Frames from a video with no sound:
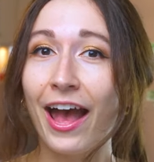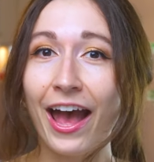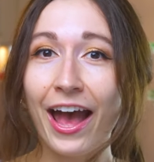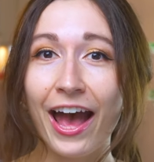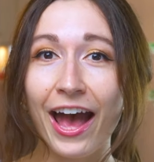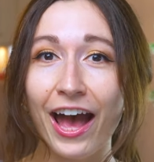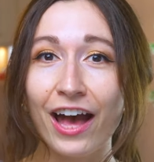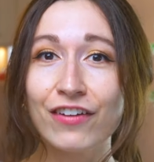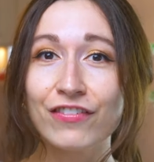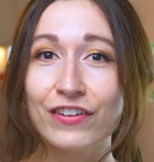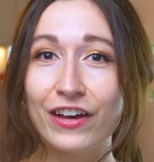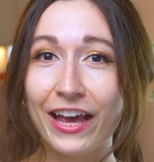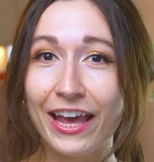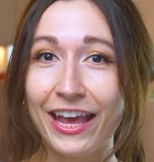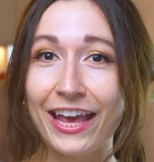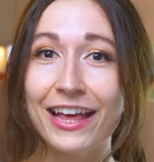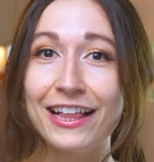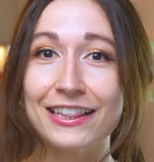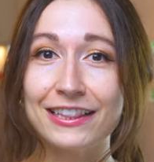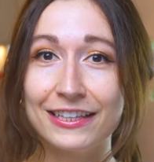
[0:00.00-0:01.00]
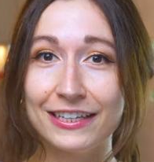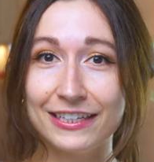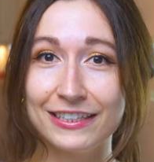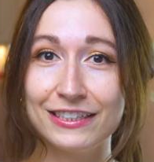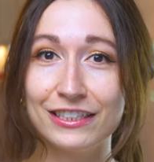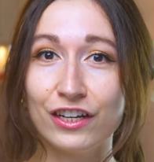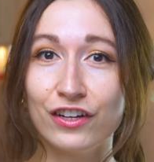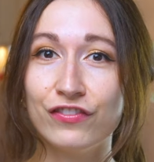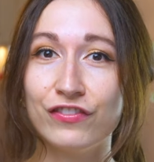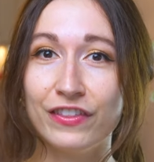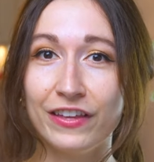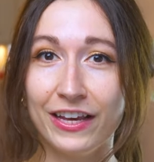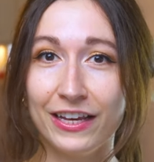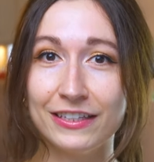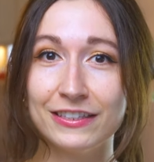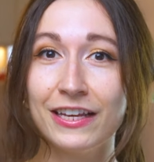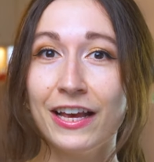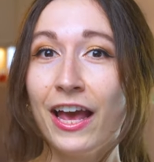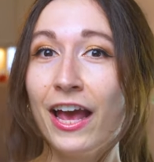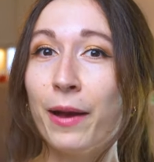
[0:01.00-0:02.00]
Have a list of
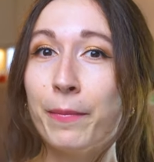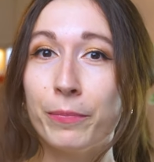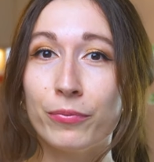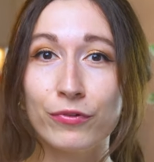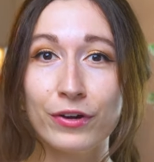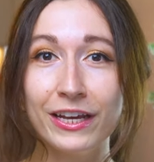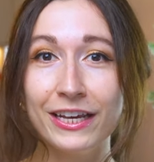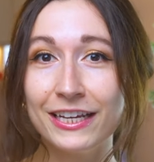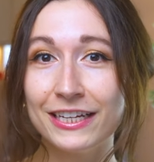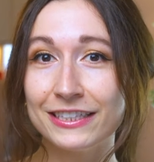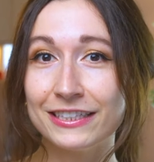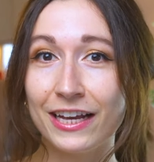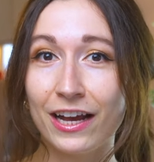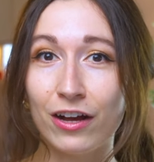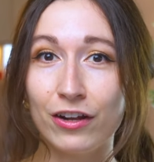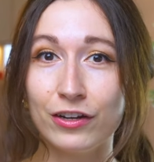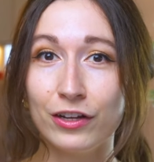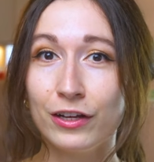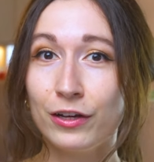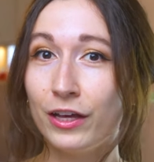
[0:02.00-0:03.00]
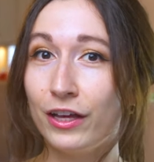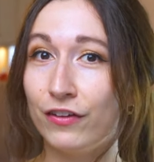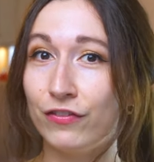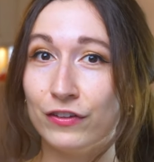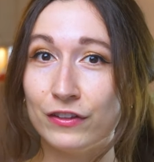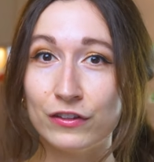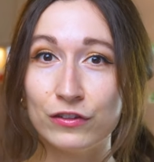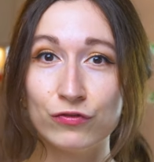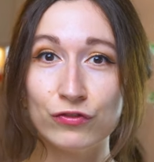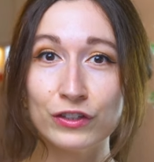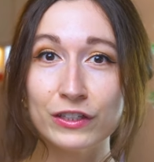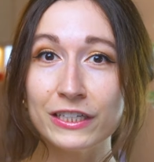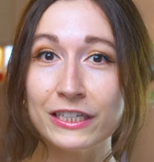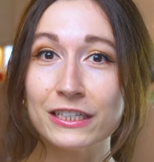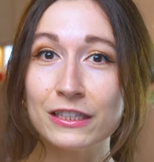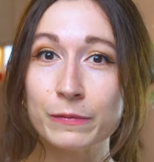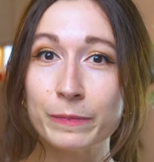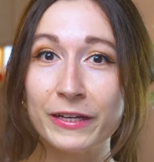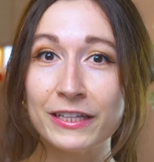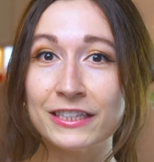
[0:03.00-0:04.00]
things. Break it down. If it's really
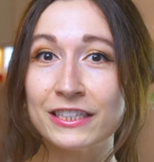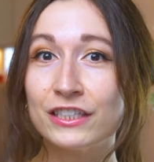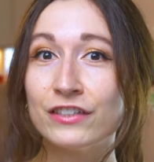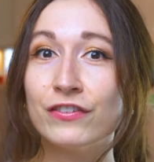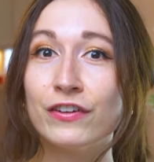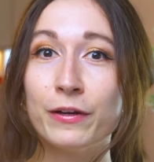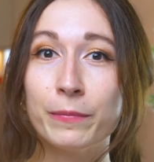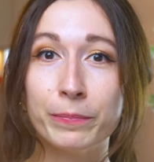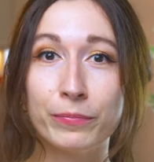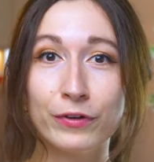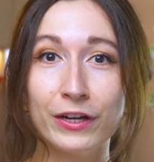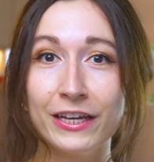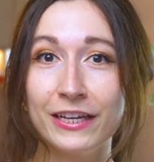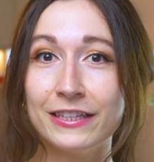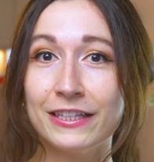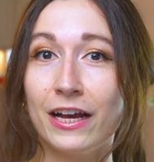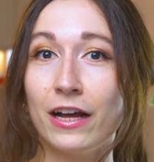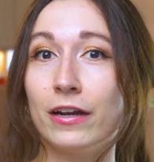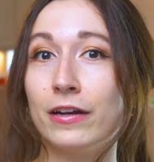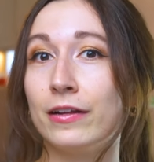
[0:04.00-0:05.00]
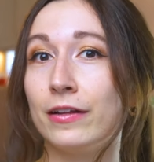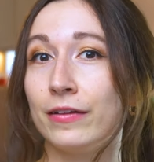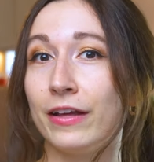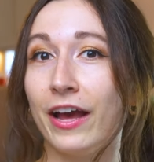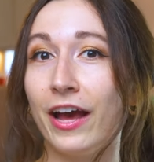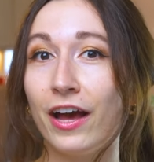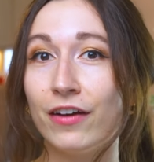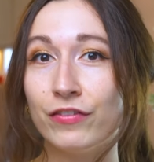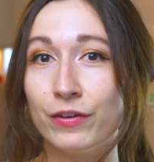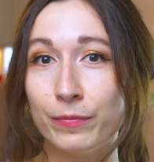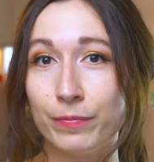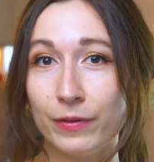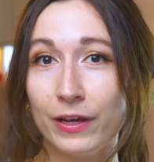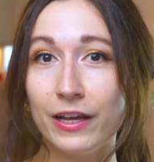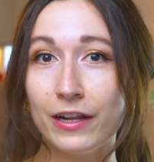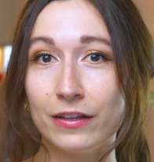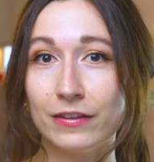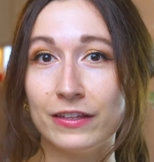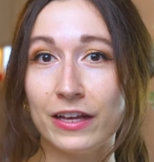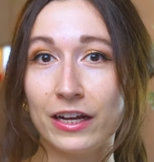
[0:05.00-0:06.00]
expensive, break it down. Have it
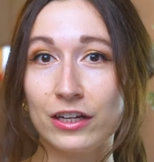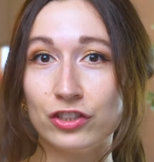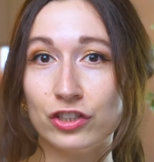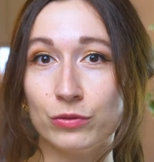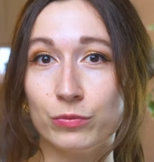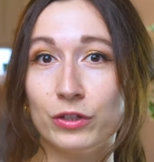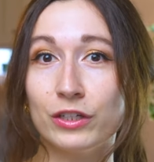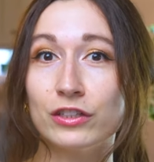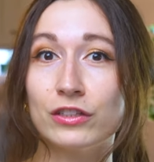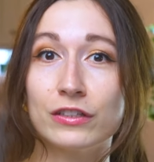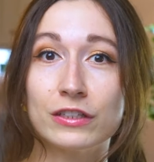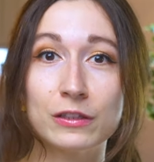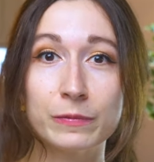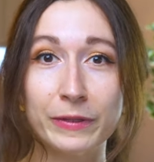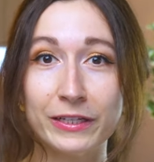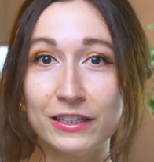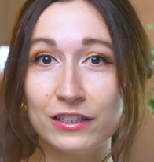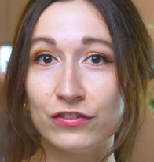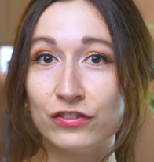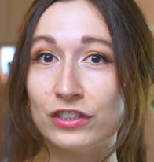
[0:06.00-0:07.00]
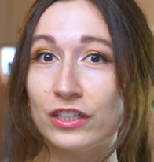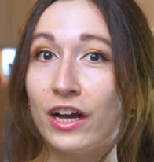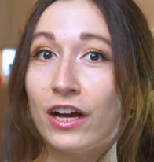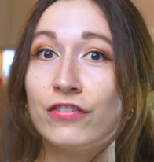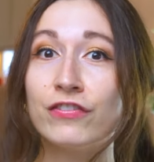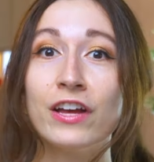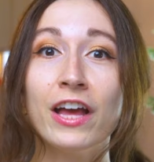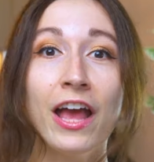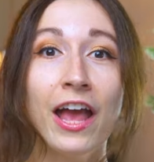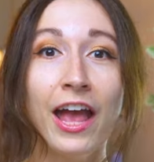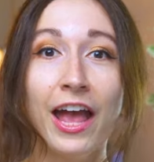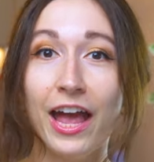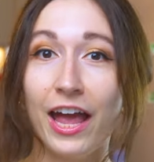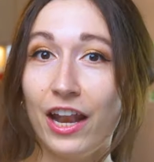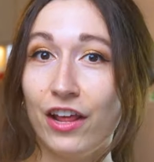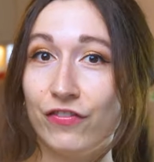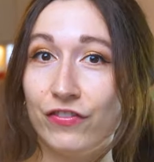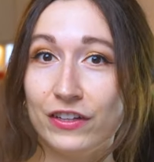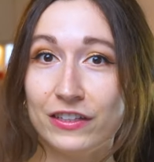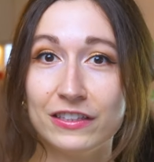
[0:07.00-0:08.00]
in a section where it's expensive stuff.
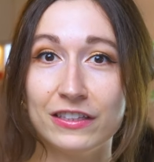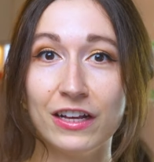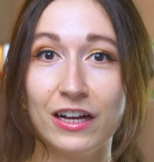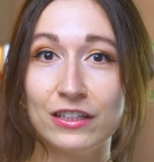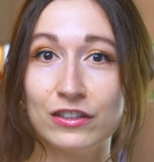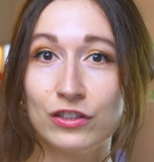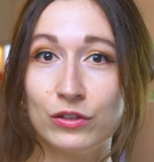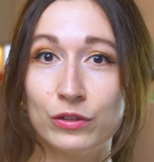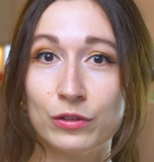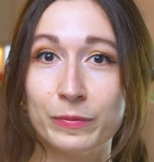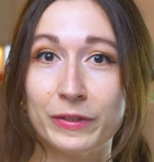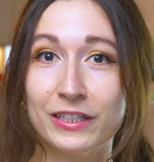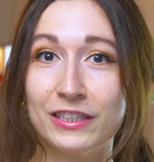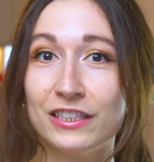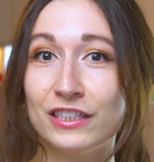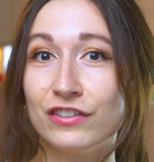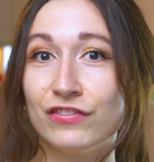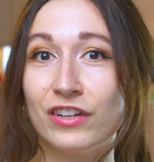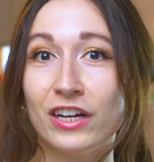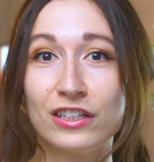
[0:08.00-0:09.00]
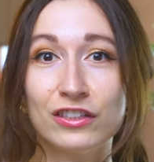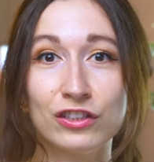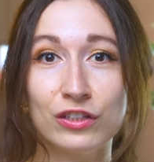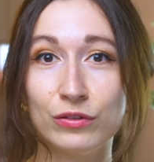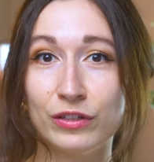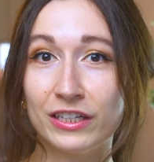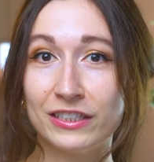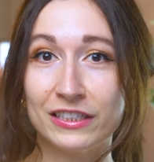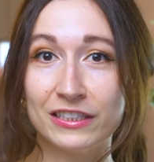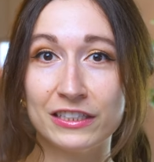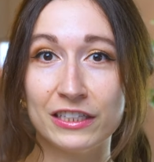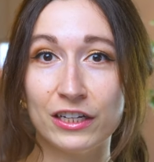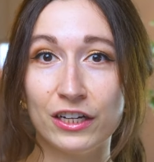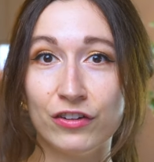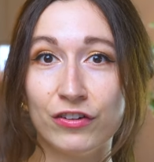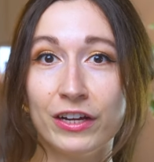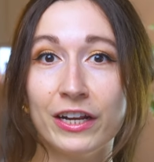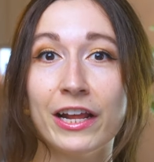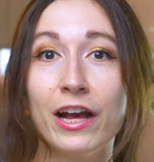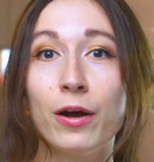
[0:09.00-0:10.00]
And if it's not so expensive, not so
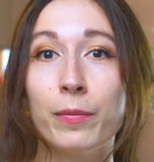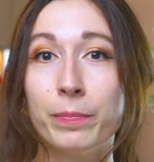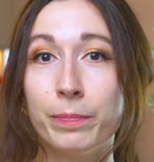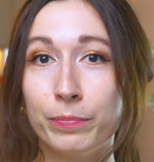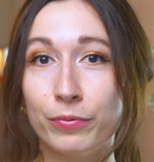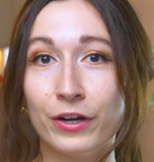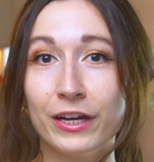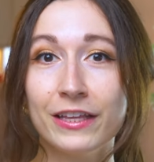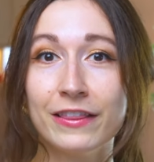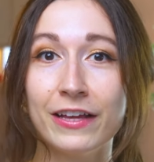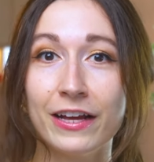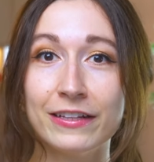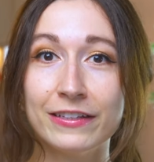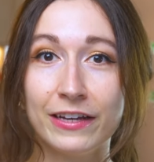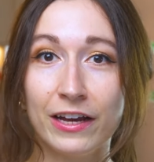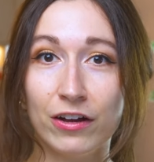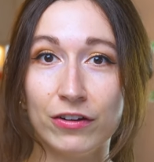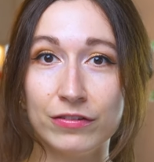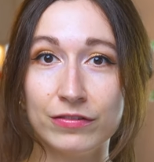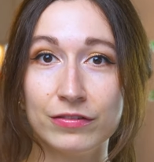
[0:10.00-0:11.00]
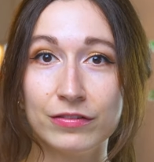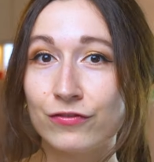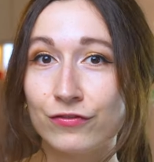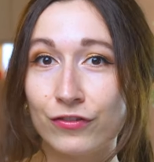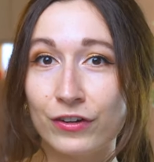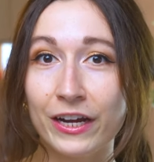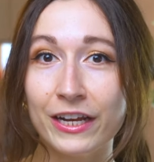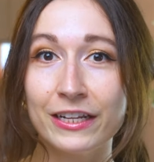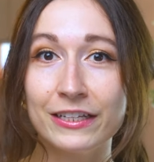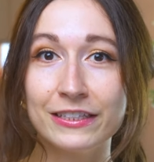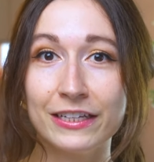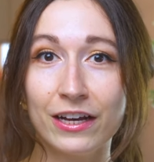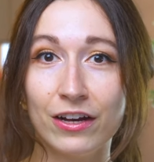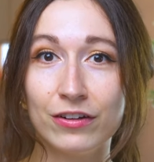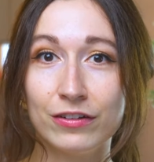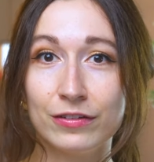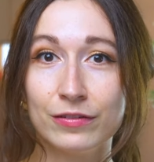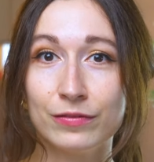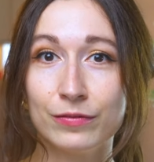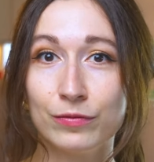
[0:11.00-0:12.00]
necessary right now, break that down. Write it
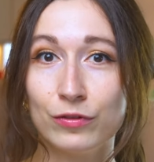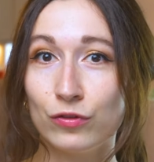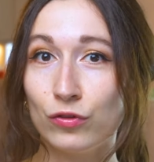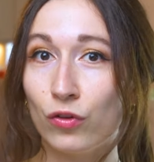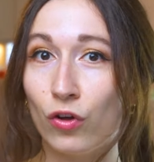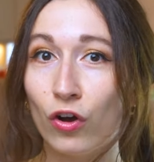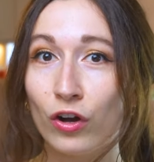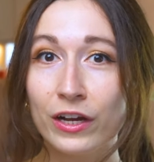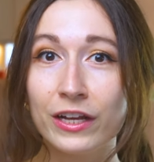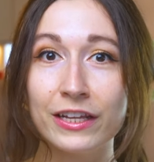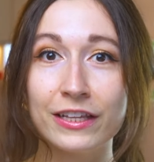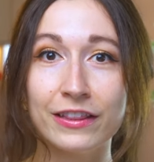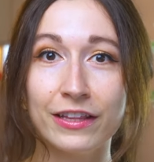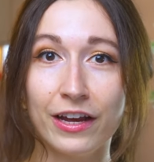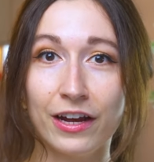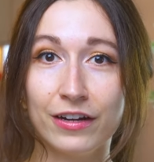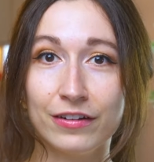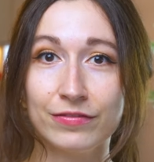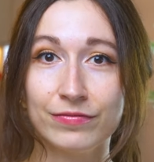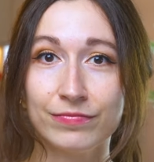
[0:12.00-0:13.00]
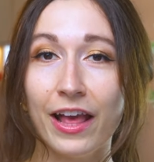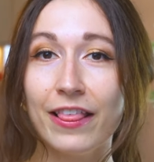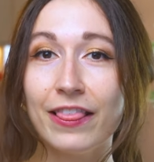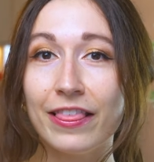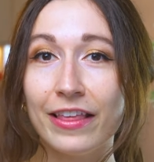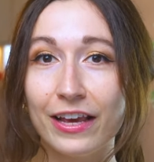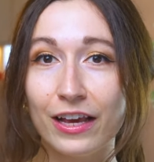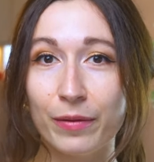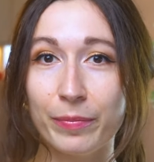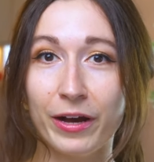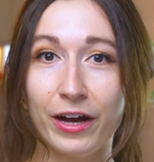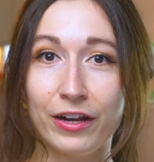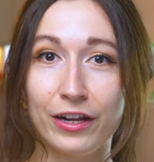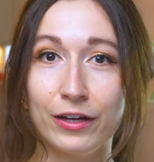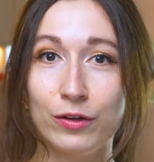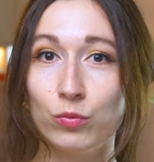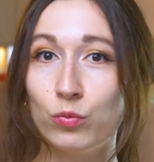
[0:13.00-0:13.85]
down. Log it in there and think about it.